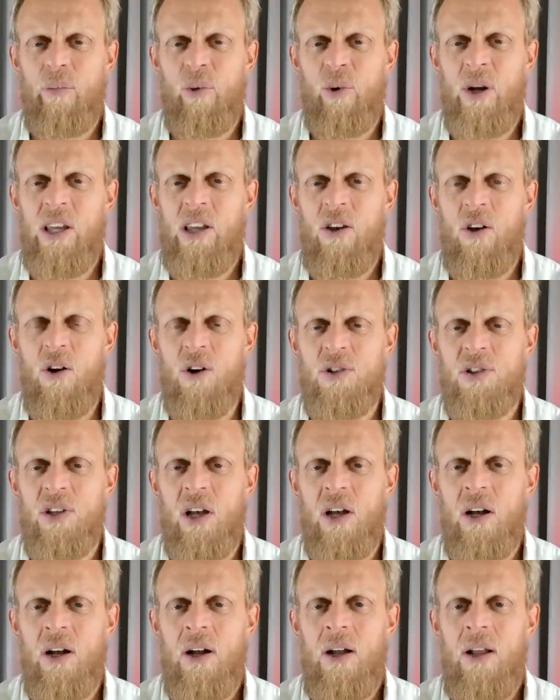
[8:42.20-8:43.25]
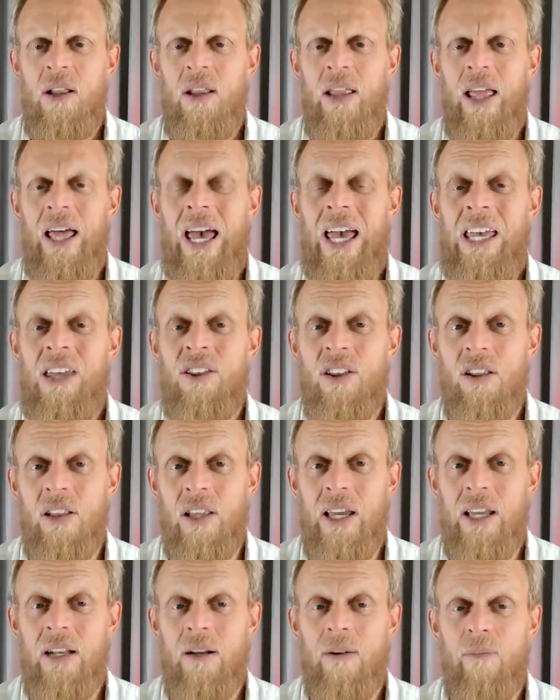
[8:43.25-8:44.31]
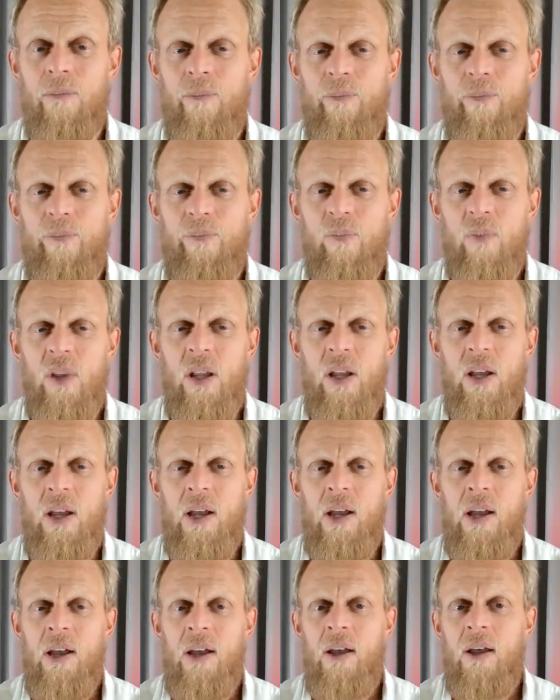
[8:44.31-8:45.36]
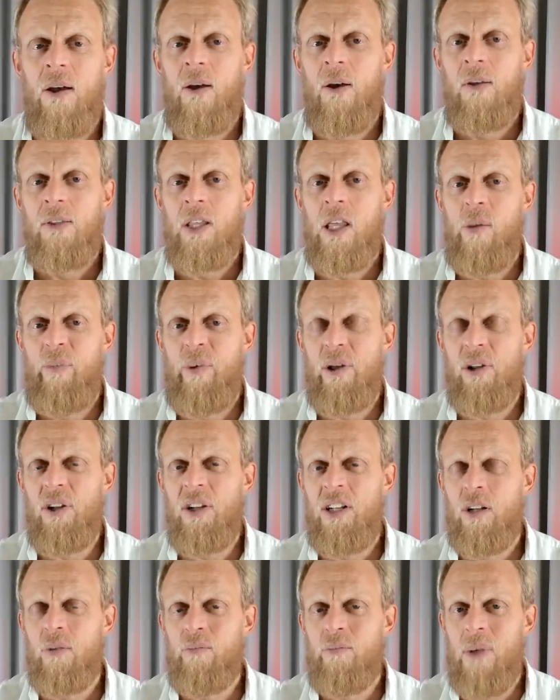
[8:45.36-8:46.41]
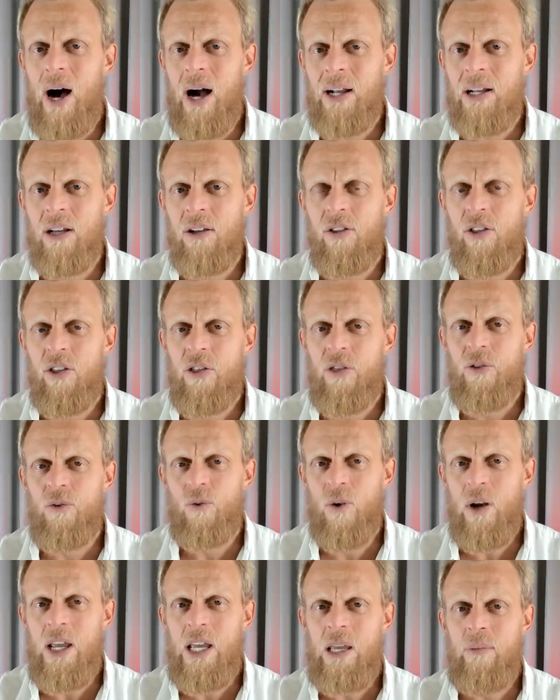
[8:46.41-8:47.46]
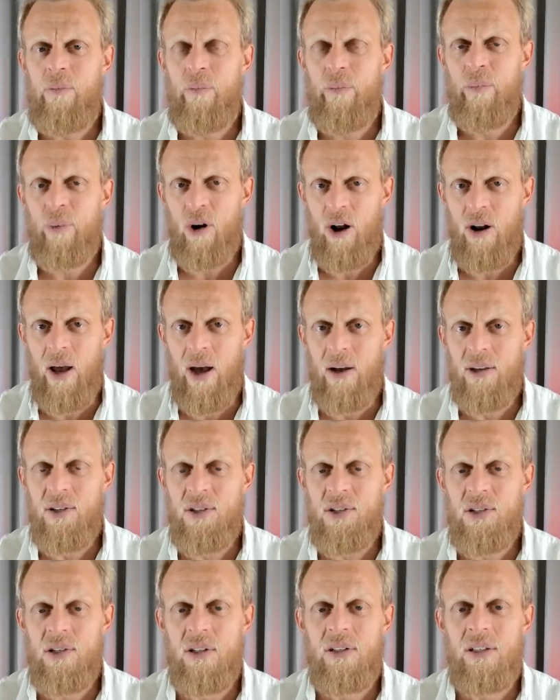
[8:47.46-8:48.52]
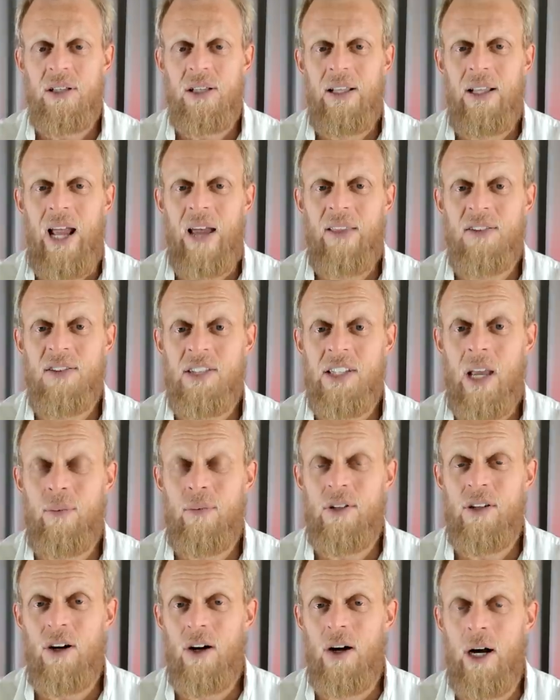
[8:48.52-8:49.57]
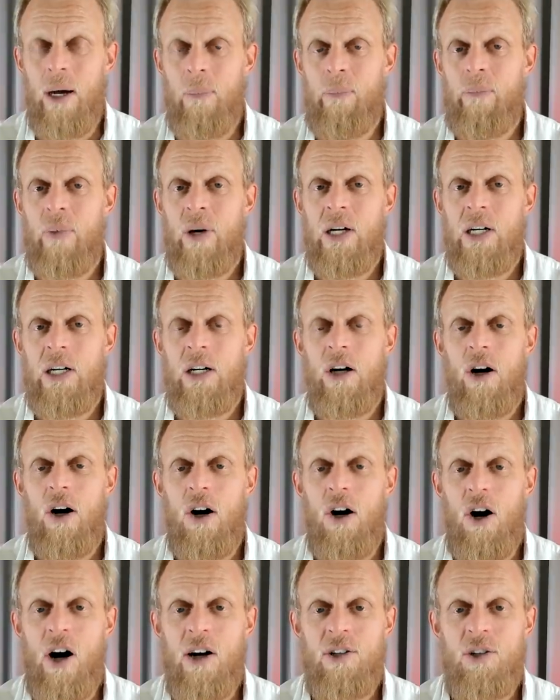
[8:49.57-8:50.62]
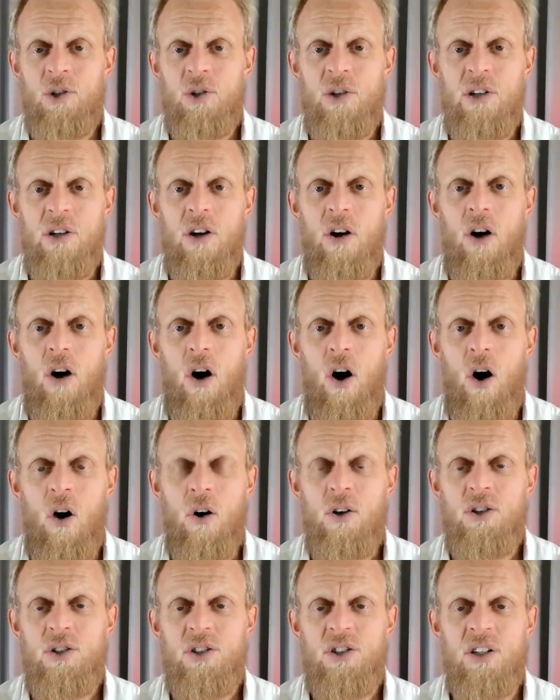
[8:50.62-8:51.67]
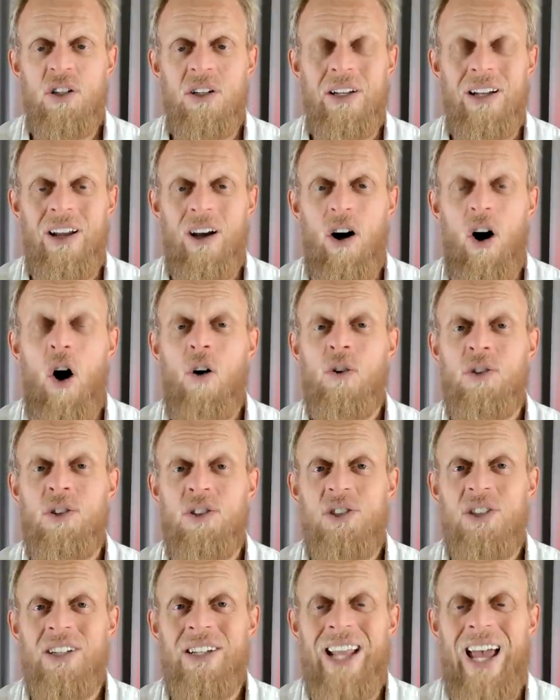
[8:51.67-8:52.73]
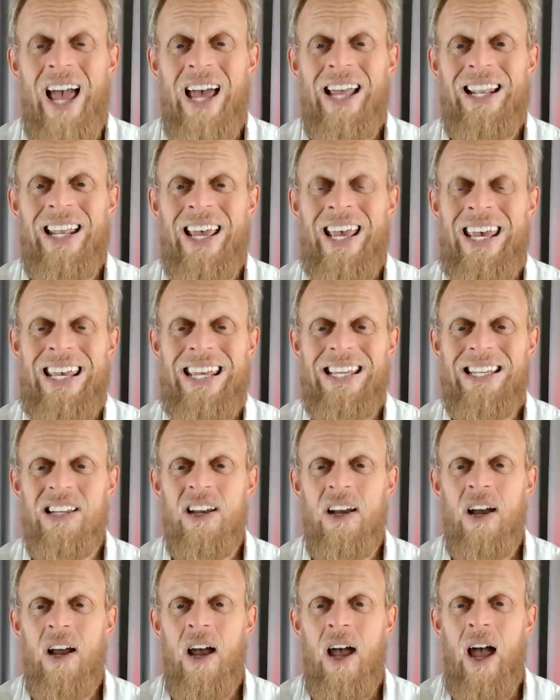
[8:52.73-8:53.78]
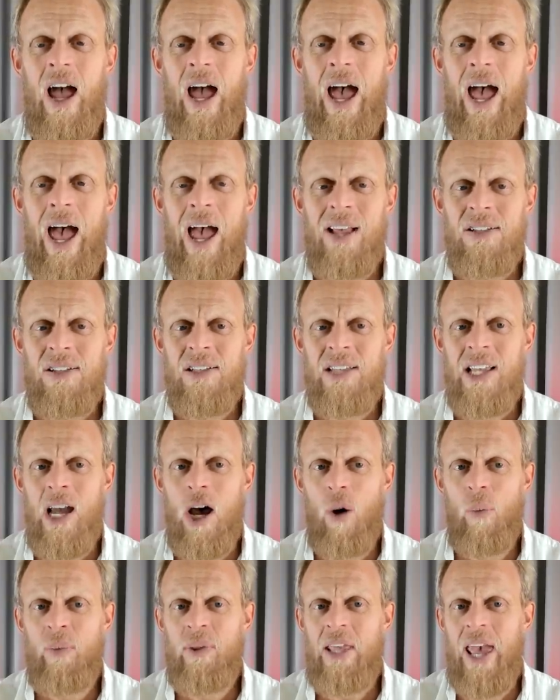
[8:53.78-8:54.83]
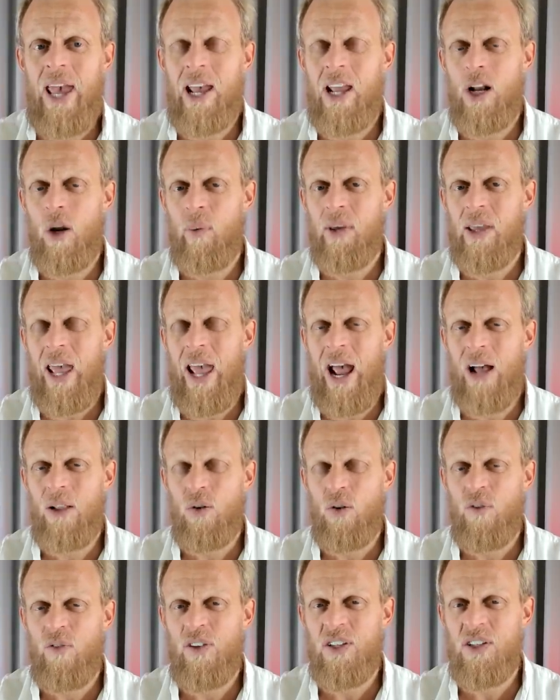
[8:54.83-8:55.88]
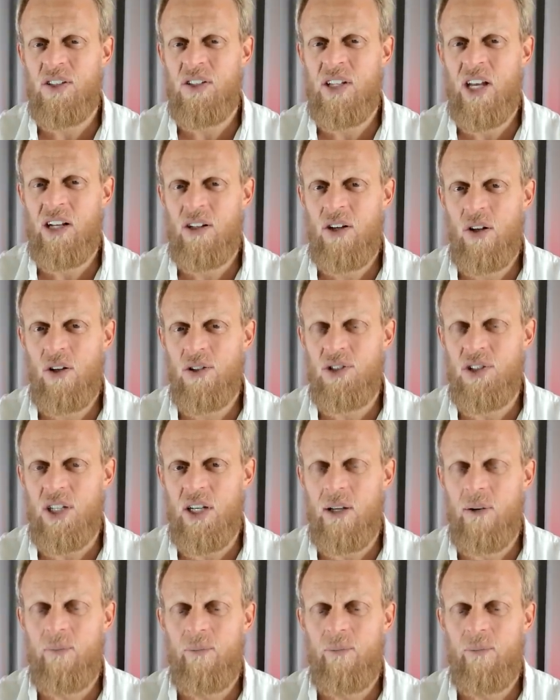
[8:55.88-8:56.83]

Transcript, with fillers: precursor ethylene. The ability to market three products at the same time, hydrogen, oxygen, oxygen and heat, has to help the economic outlook for this technology.